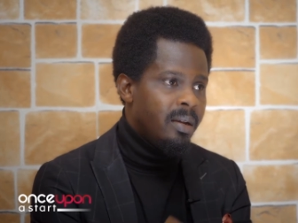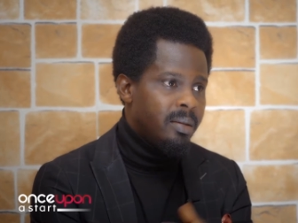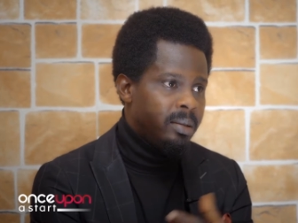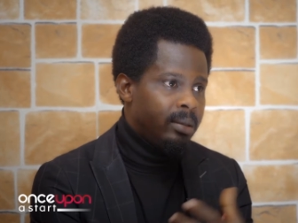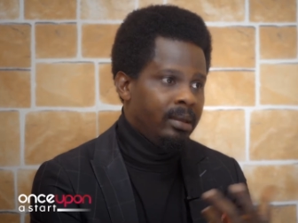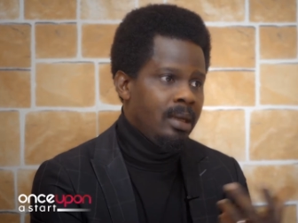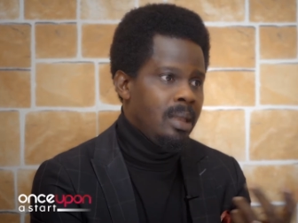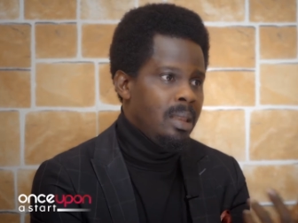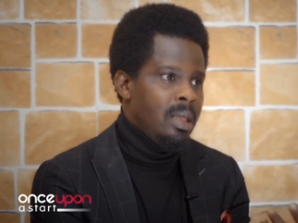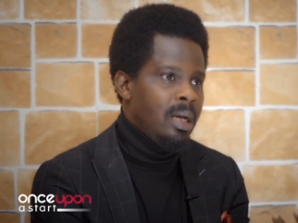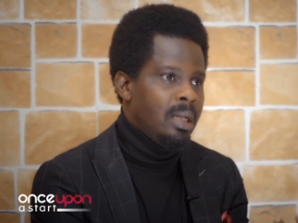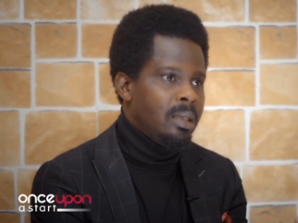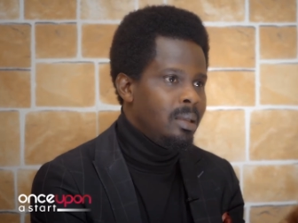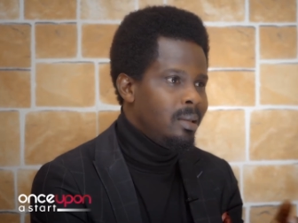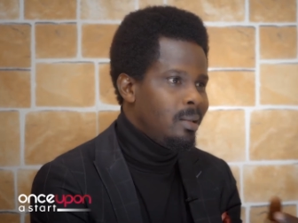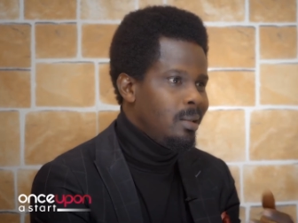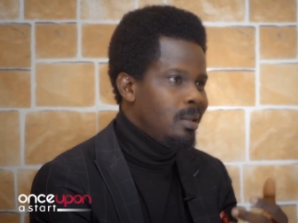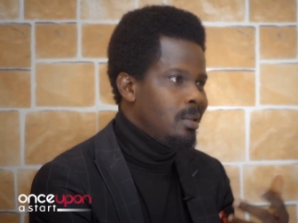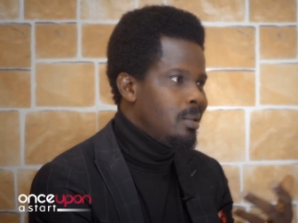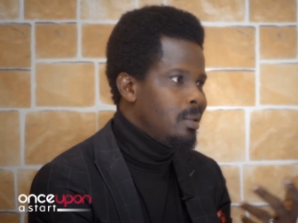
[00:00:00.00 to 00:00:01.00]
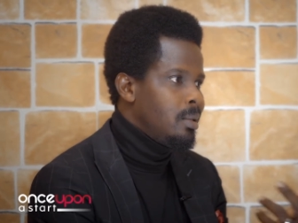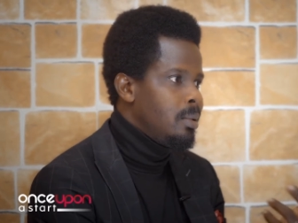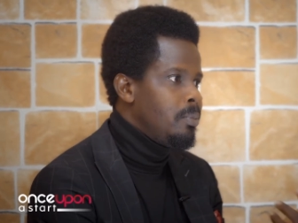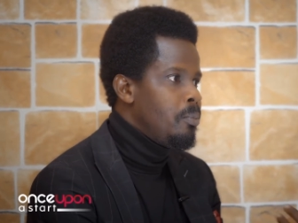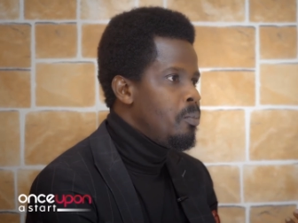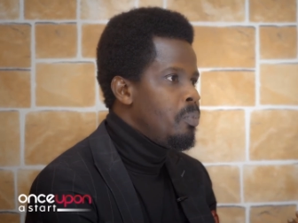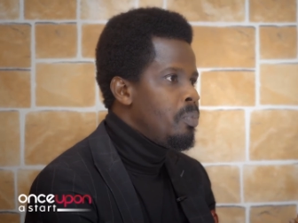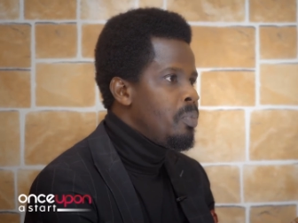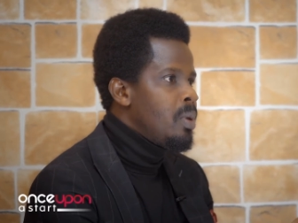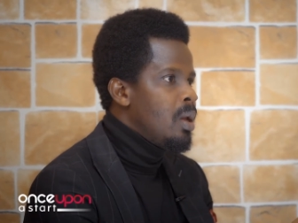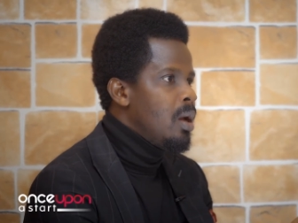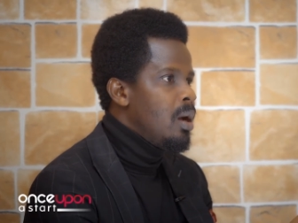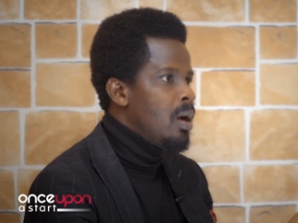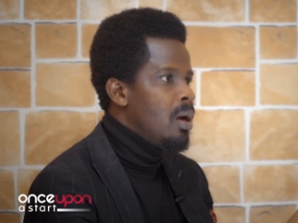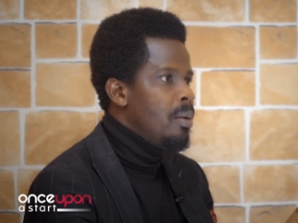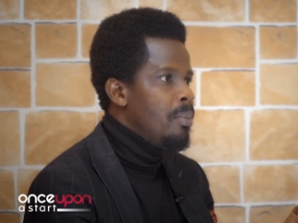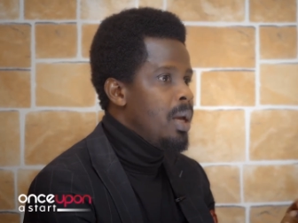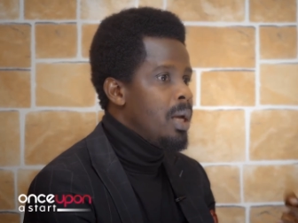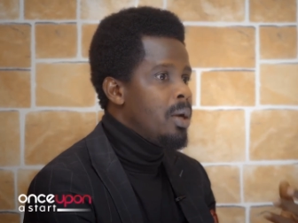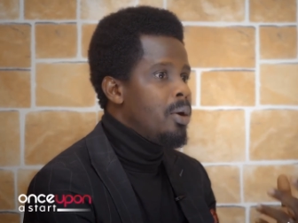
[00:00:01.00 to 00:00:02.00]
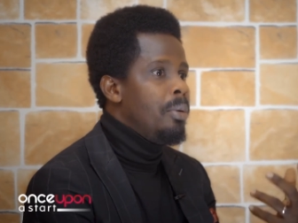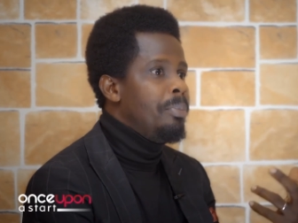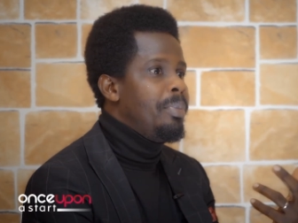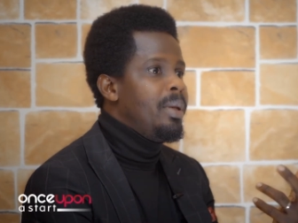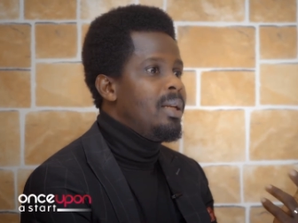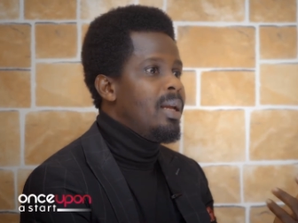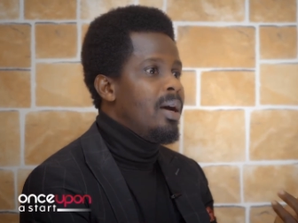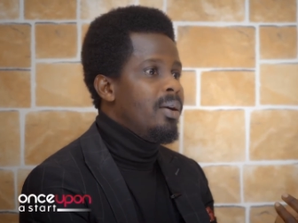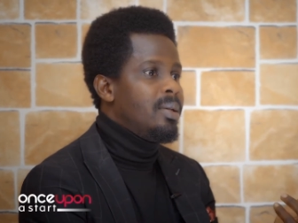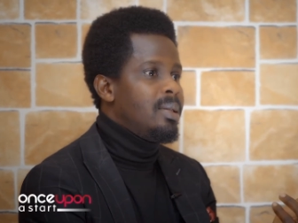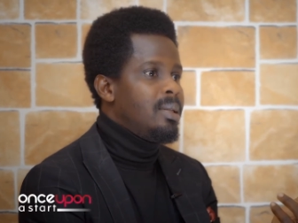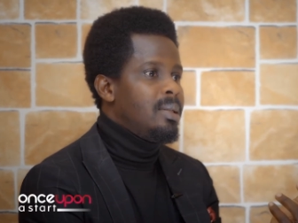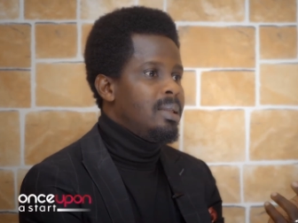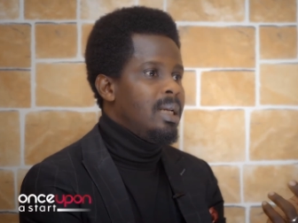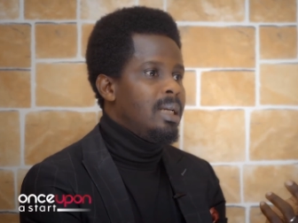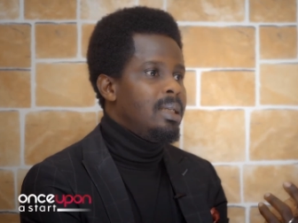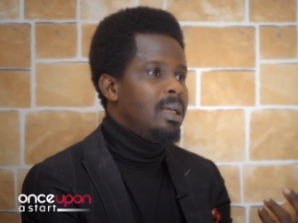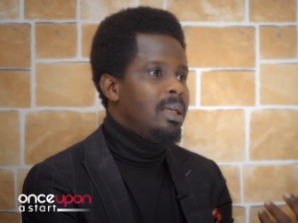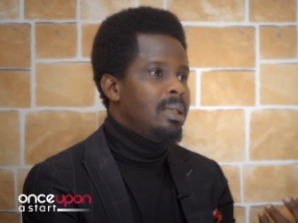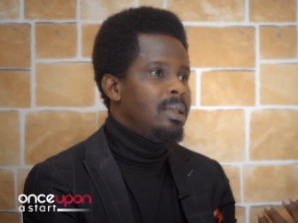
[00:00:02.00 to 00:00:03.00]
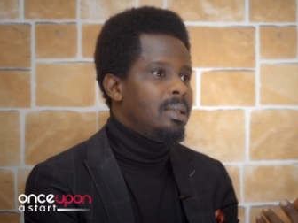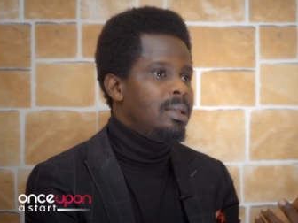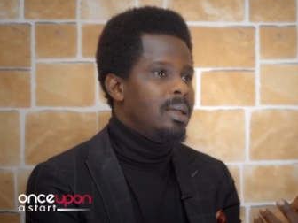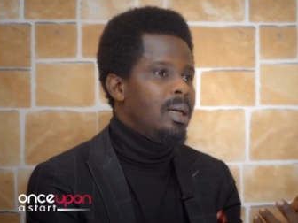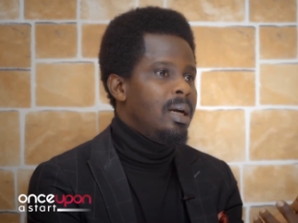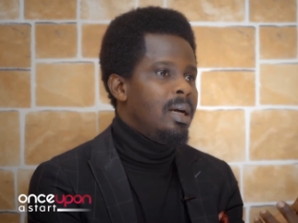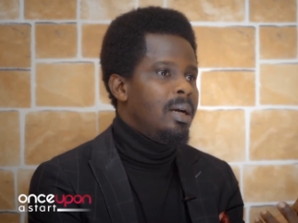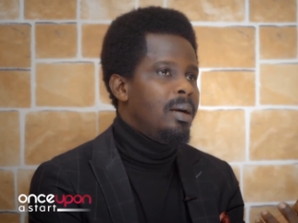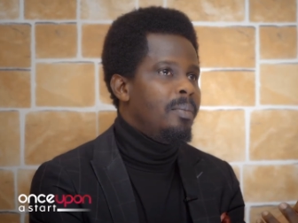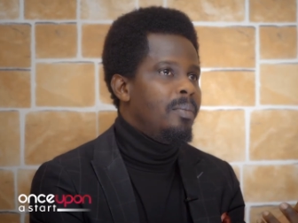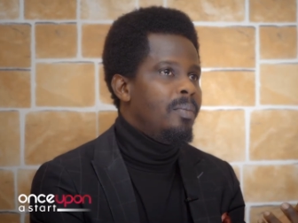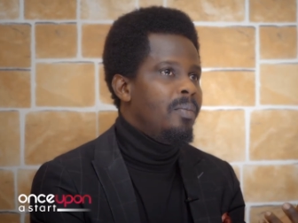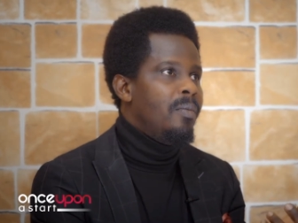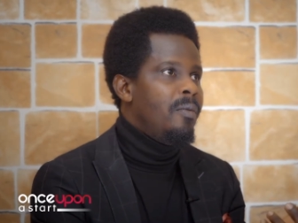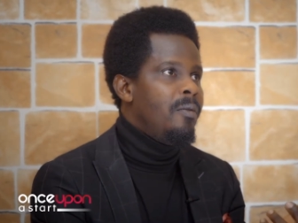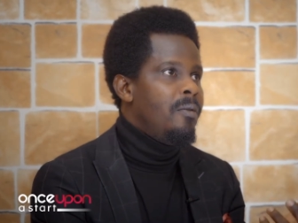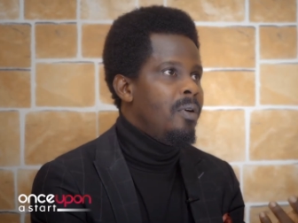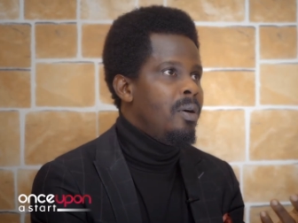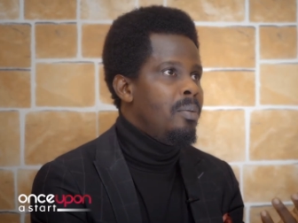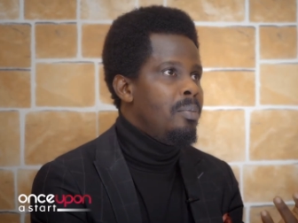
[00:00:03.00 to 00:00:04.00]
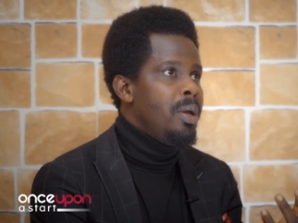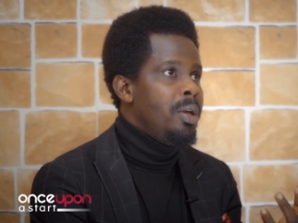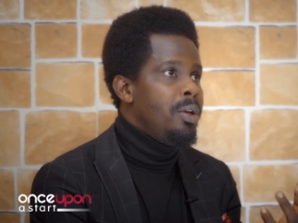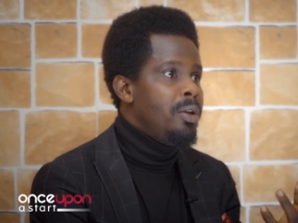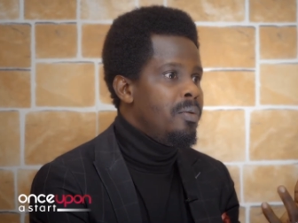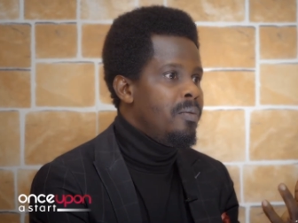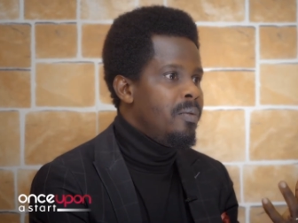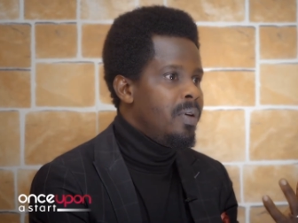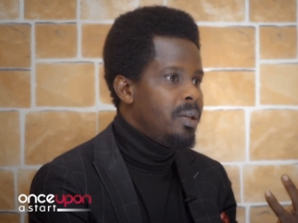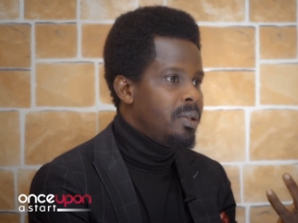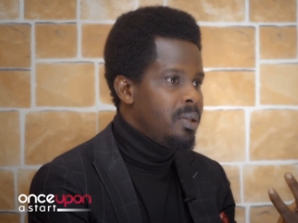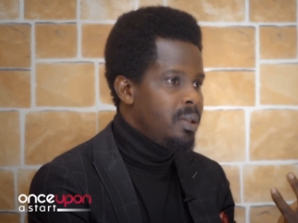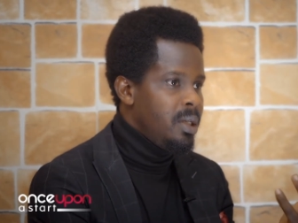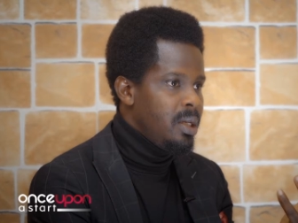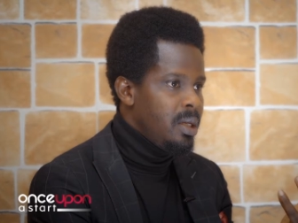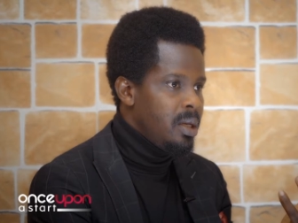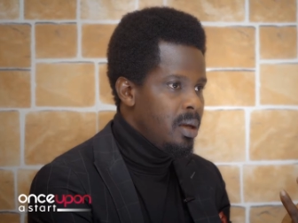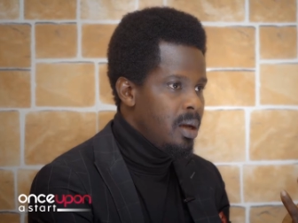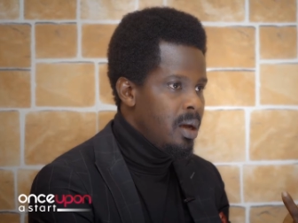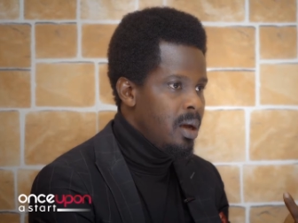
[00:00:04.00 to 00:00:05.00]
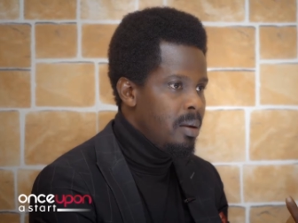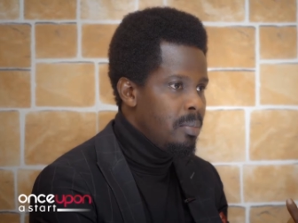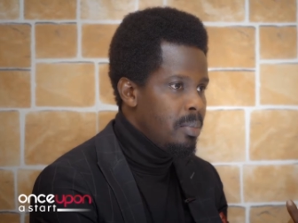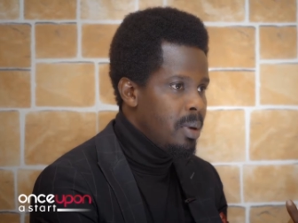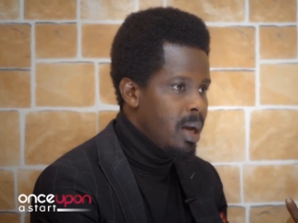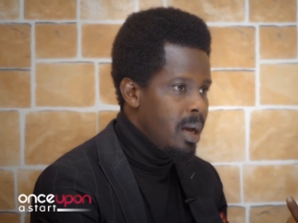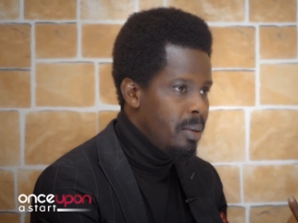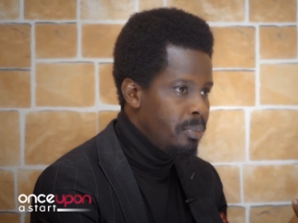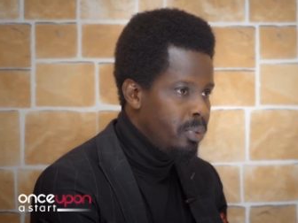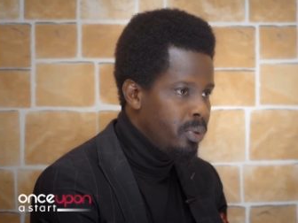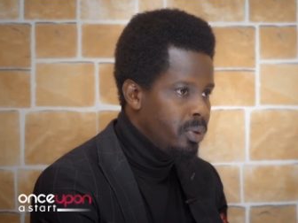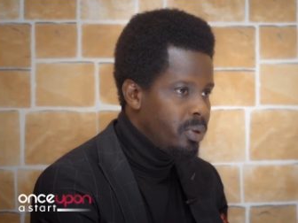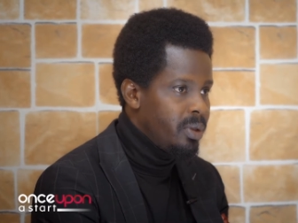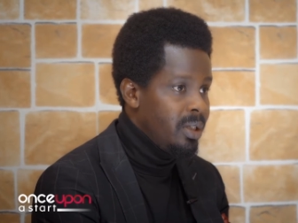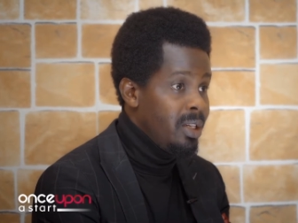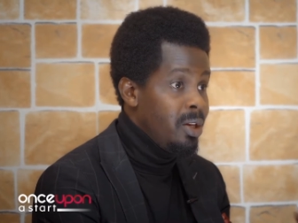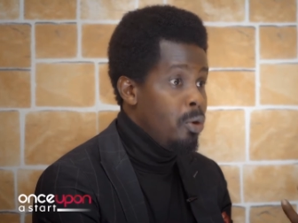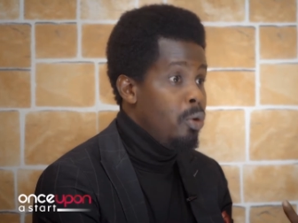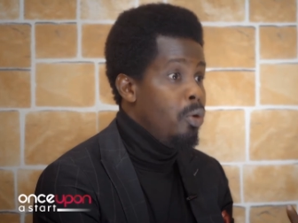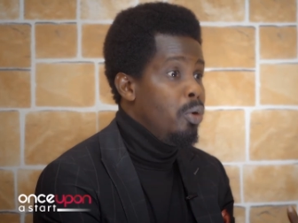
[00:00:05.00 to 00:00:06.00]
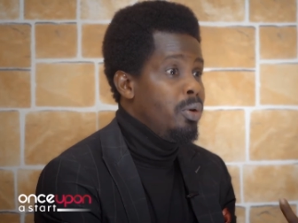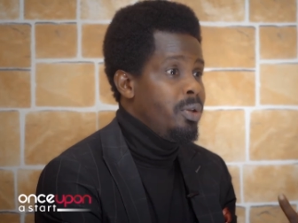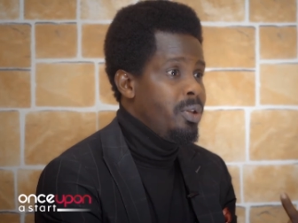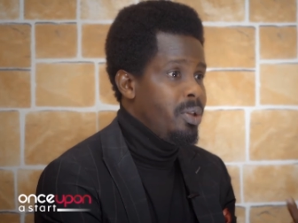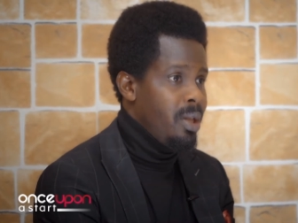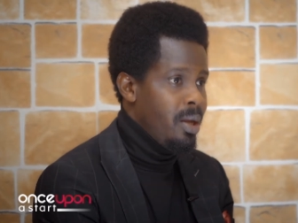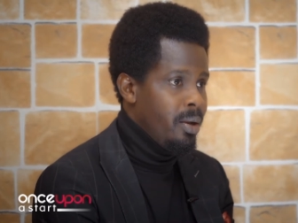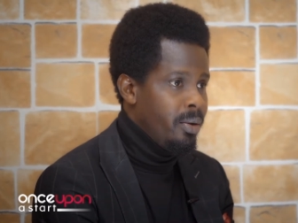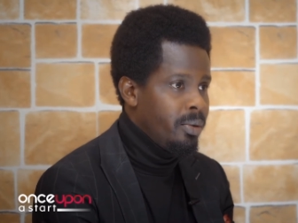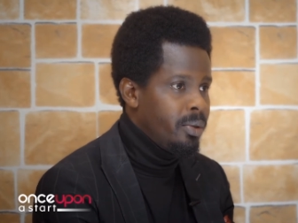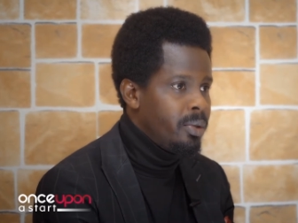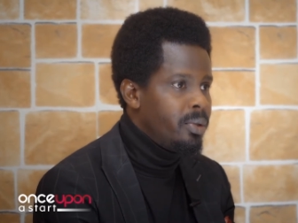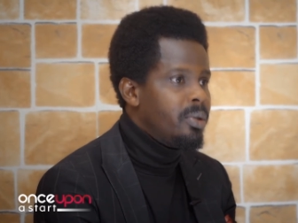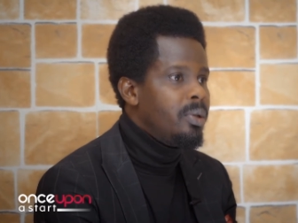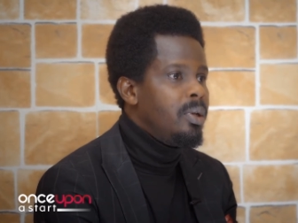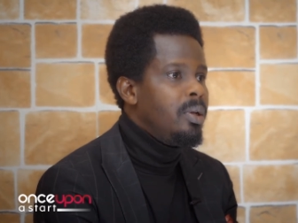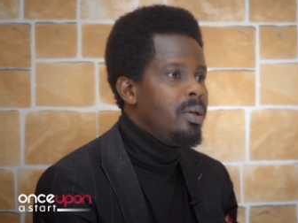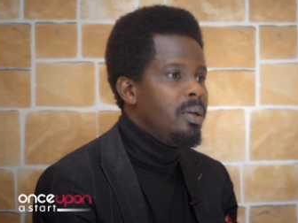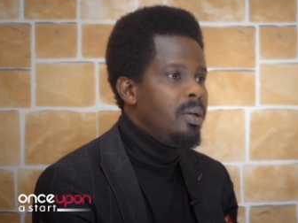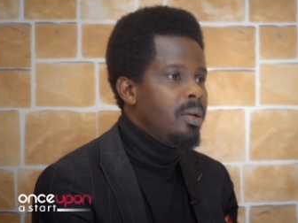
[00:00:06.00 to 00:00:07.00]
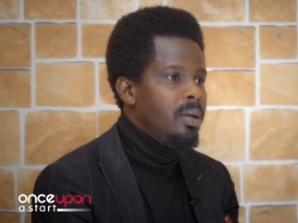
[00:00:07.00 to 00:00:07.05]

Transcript: said that. This is a company that was started from a university campus in the hostels.